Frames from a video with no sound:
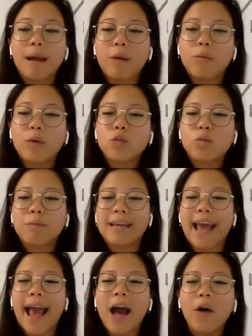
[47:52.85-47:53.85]
my wish would
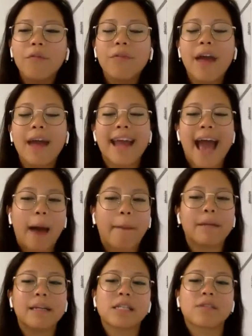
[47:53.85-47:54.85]
be health and
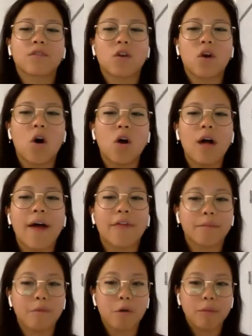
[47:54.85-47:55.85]
happiness for all at
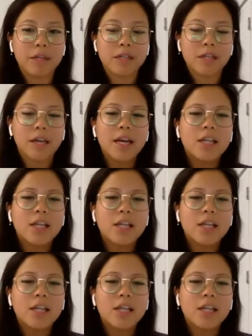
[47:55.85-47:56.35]
the moment.